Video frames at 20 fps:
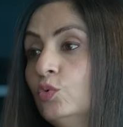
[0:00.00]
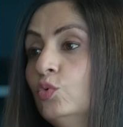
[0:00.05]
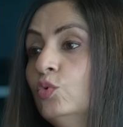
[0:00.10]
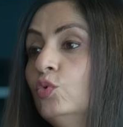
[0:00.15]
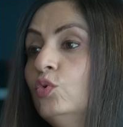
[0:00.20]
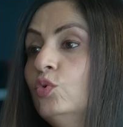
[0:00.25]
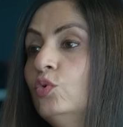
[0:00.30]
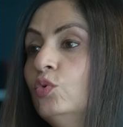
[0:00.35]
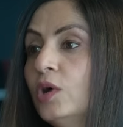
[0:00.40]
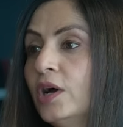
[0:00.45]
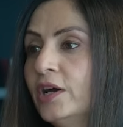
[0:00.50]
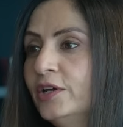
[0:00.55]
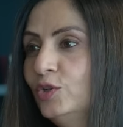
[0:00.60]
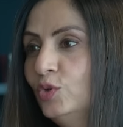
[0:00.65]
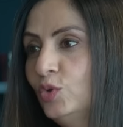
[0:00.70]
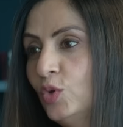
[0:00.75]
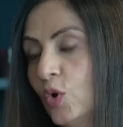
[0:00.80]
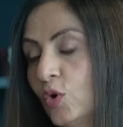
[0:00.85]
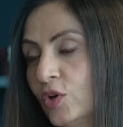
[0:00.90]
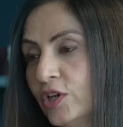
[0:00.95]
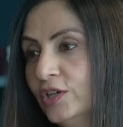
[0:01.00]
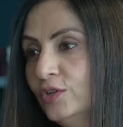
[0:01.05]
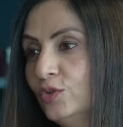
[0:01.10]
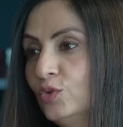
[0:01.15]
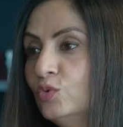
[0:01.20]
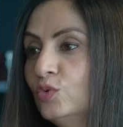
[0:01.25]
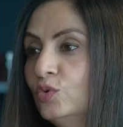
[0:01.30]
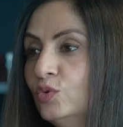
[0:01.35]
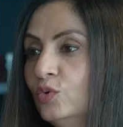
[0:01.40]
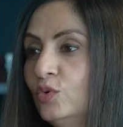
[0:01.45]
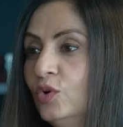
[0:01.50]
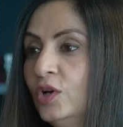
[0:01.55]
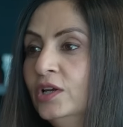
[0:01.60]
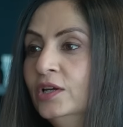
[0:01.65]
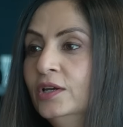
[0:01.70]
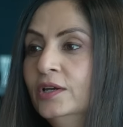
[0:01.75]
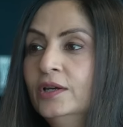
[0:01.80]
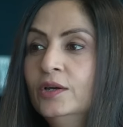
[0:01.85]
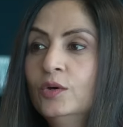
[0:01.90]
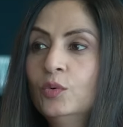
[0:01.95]
Who are you talking to?
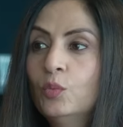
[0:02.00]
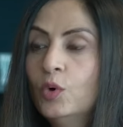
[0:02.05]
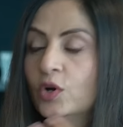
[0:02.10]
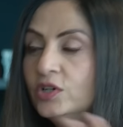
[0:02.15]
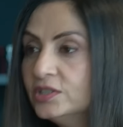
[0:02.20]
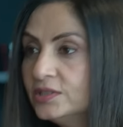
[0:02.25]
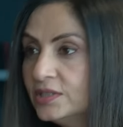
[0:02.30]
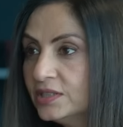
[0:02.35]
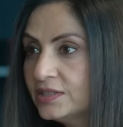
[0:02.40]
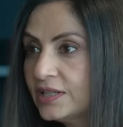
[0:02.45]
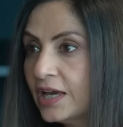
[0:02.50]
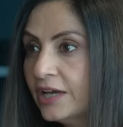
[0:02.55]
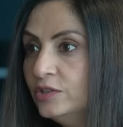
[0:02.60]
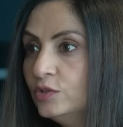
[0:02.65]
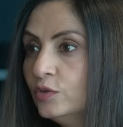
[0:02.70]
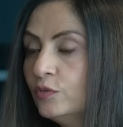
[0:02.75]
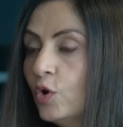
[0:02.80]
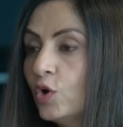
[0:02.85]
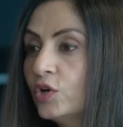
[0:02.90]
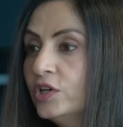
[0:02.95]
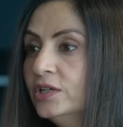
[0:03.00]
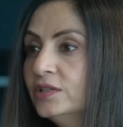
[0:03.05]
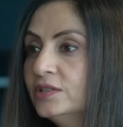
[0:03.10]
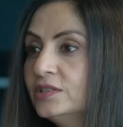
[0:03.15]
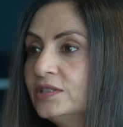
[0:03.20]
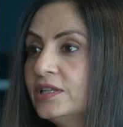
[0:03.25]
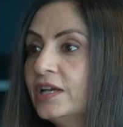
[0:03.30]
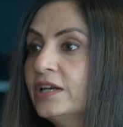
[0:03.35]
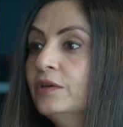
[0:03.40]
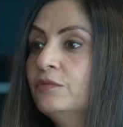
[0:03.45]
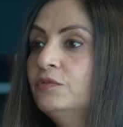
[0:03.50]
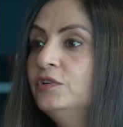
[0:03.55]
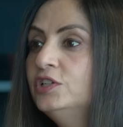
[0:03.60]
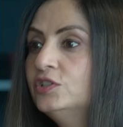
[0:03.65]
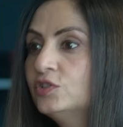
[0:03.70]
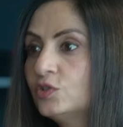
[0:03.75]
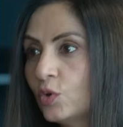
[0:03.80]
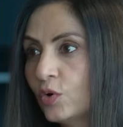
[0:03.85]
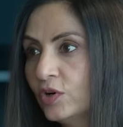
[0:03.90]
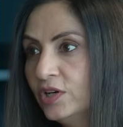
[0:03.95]
What is the size of audience that every
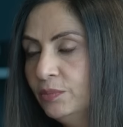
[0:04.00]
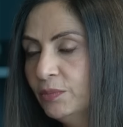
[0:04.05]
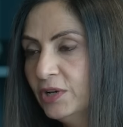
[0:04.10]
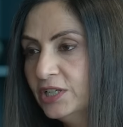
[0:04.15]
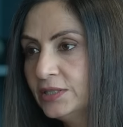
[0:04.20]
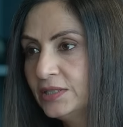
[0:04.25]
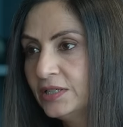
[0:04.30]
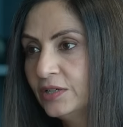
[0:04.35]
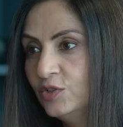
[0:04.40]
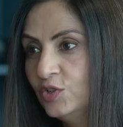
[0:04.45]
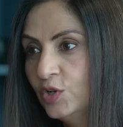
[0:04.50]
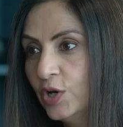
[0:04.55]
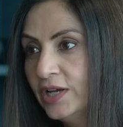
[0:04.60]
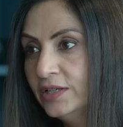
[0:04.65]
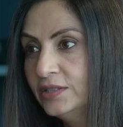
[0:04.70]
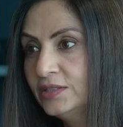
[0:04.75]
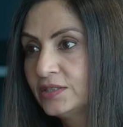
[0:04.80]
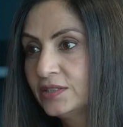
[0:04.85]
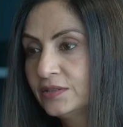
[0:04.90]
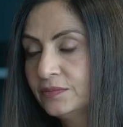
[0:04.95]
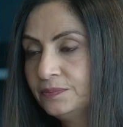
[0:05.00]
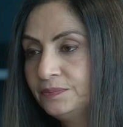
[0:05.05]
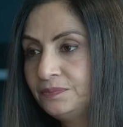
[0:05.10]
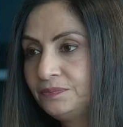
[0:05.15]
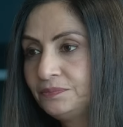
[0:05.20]
story must address?